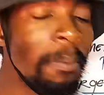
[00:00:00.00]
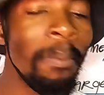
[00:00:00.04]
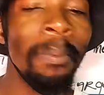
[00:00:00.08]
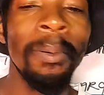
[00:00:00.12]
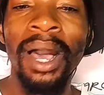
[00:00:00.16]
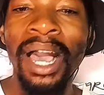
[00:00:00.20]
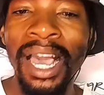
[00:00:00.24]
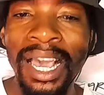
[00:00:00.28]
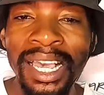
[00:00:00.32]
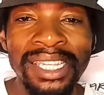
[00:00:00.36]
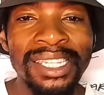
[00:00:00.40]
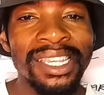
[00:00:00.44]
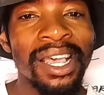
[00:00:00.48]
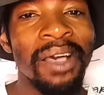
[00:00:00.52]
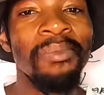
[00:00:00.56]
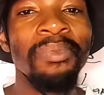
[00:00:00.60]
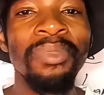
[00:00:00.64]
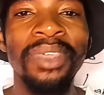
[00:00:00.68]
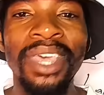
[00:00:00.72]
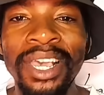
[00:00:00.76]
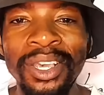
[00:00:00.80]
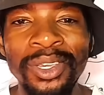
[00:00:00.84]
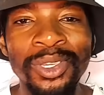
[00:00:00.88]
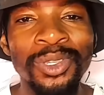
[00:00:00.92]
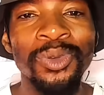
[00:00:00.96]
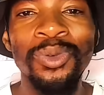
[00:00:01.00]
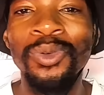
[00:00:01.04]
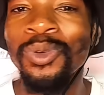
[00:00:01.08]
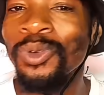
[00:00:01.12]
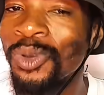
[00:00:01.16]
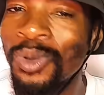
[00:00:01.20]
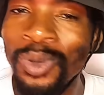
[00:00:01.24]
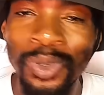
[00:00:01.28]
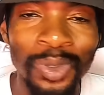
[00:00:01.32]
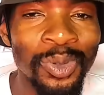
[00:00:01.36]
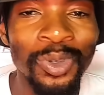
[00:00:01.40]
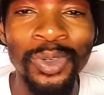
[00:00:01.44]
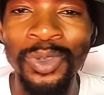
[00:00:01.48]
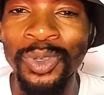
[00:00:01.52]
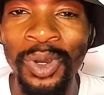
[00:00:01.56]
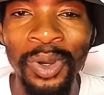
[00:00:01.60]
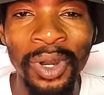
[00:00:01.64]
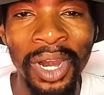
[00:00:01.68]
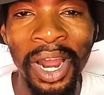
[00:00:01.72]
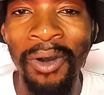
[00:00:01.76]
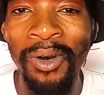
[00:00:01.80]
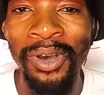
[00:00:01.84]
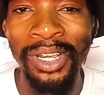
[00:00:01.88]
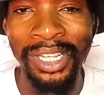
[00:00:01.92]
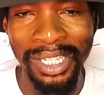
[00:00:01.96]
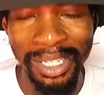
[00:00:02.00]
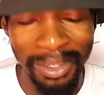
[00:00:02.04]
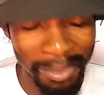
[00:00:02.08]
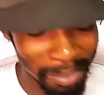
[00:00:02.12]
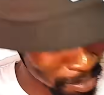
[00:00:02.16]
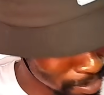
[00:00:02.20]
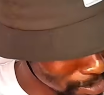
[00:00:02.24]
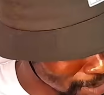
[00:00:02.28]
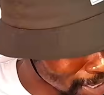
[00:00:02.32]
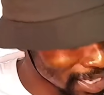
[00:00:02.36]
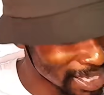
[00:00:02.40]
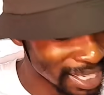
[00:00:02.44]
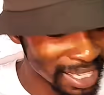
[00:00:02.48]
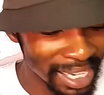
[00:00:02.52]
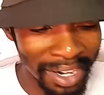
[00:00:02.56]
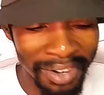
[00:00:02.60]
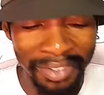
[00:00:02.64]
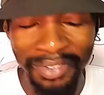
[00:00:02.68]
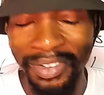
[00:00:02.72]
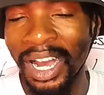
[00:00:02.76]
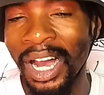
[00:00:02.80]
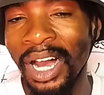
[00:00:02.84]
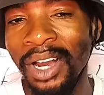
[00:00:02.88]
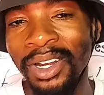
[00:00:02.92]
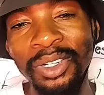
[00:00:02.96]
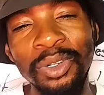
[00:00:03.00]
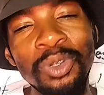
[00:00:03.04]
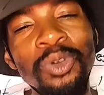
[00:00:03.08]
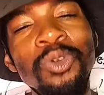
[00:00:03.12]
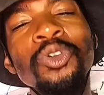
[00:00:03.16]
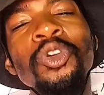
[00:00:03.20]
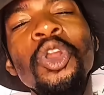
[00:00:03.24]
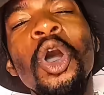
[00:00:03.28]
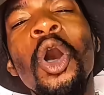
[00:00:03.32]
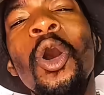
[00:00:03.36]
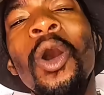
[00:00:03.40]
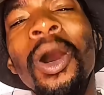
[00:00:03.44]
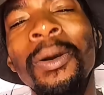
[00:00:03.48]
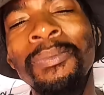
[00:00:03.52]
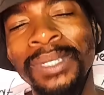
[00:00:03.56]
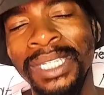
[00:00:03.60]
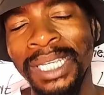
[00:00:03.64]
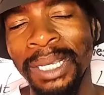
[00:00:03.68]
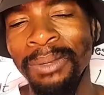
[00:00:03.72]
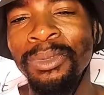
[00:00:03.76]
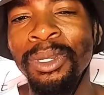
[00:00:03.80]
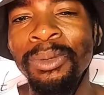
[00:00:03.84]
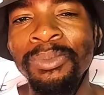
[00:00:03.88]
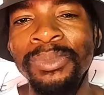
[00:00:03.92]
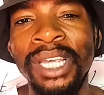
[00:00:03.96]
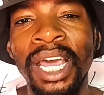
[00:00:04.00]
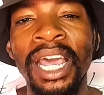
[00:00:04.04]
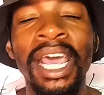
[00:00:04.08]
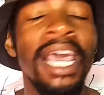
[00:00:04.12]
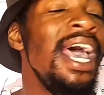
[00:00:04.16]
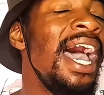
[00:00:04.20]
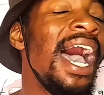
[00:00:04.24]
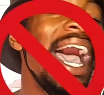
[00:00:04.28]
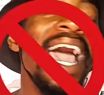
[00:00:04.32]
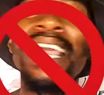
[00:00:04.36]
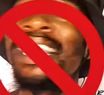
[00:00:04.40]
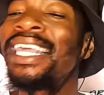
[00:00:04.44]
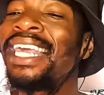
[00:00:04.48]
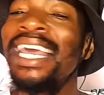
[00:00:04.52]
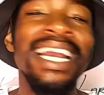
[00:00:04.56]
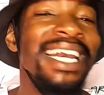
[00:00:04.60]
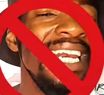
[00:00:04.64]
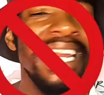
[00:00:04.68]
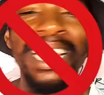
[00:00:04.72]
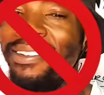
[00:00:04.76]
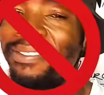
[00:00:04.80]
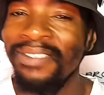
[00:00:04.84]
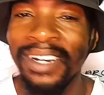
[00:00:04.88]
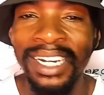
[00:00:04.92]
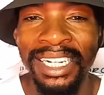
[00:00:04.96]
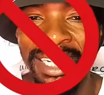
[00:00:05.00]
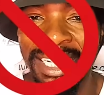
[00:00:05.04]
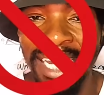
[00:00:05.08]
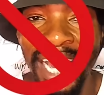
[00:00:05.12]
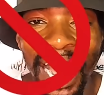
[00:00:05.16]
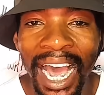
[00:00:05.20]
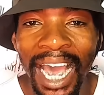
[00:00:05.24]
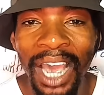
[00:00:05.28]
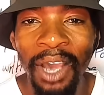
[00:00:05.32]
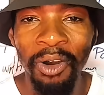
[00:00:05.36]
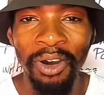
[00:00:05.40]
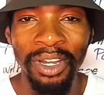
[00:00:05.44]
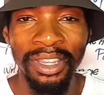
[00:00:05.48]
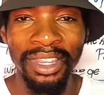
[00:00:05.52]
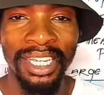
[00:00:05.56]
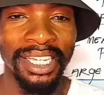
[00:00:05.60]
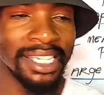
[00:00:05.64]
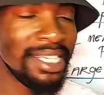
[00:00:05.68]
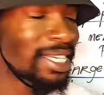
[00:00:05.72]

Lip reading: buy some things to sort myself out. You know I'm saying, Numza, I can never die on this